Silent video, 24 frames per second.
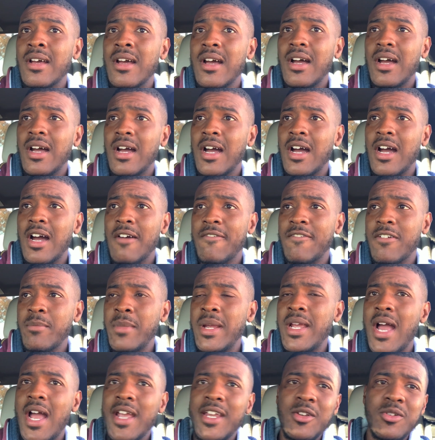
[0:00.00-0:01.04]
For
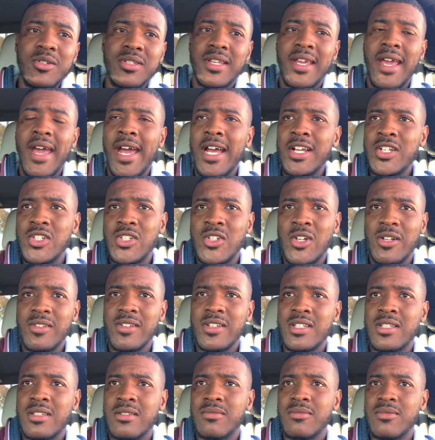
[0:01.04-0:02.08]
me, I used cash to start
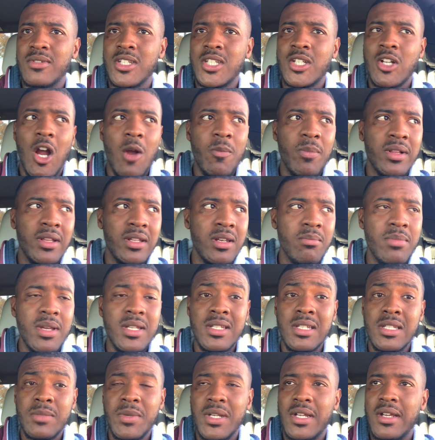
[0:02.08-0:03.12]
this carpet cleaning
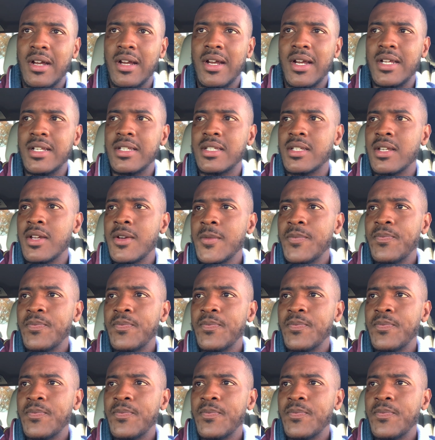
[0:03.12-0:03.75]
business because